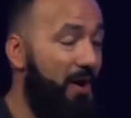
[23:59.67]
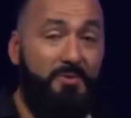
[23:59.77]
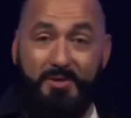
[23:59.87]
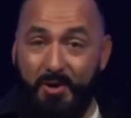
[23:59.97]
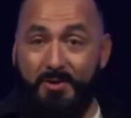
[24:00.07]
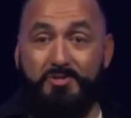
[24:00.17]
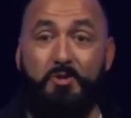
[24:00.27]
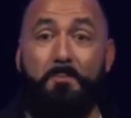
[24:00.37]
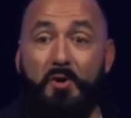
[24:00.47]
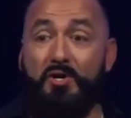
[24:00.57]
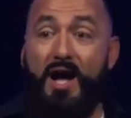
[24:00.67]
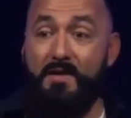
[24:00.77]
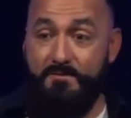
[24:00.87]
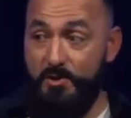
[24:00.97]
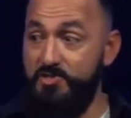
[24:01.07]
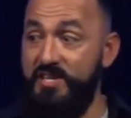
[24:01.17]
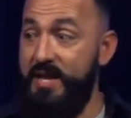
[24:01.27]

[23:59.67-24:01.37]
I want to encourage you put God first in